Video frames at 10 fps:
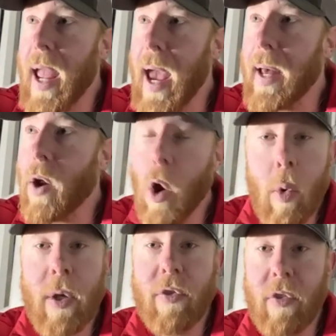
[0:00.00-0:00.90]
And
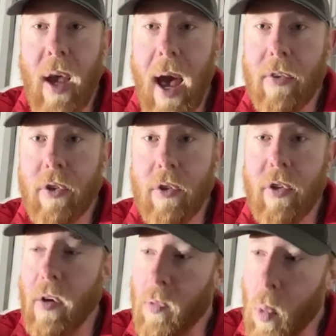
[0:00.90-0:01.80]
always just ask
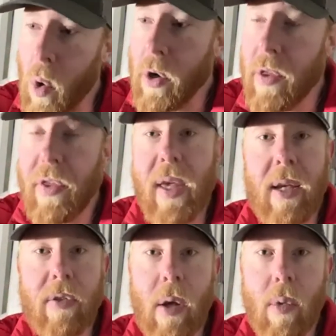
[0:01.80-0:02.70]
yourself, what are the
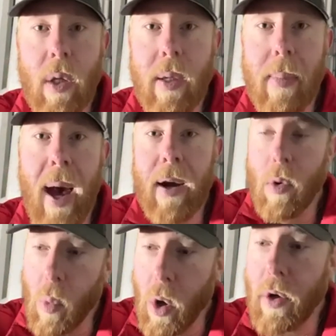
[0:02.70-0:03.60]
things that really
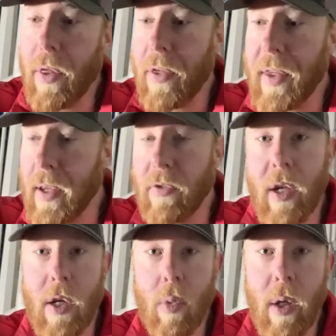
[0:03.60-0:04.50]
matter? What are the things
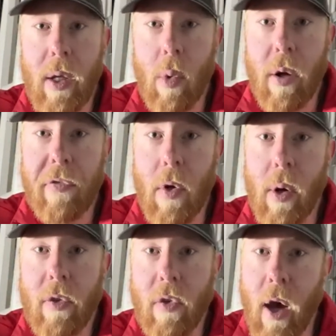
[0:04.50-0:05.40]
that you really want to
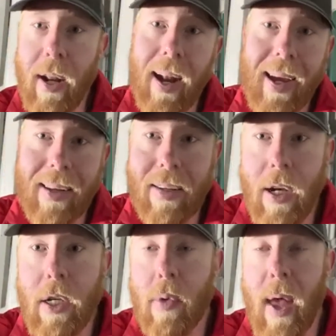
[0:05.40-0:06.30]
focus on? And I can
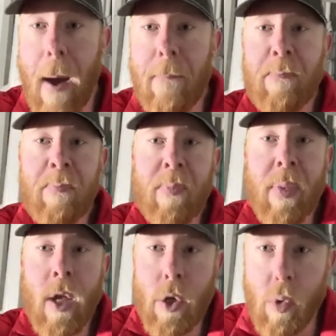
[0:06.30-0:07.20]
tell you that
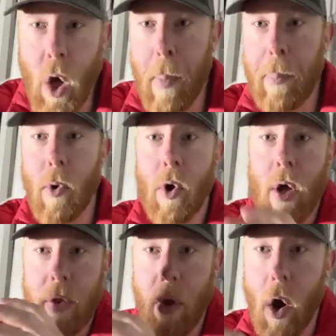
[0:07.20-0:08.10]
you couple
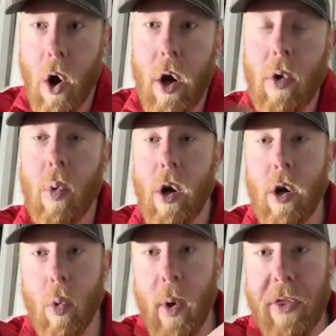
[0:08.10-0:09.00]
the hard
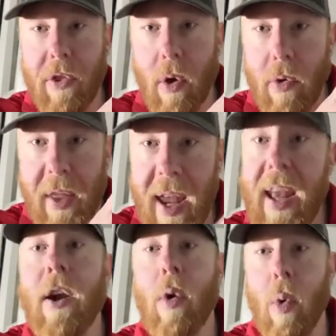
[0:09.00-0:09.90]
work with the
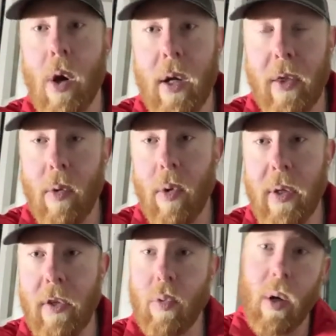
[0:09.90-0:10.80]
inner work and the
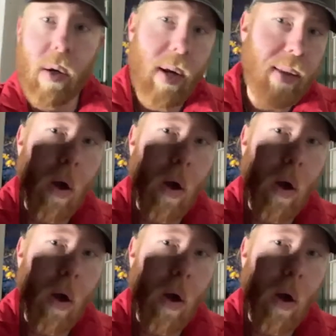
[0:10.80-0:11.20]
release work, right?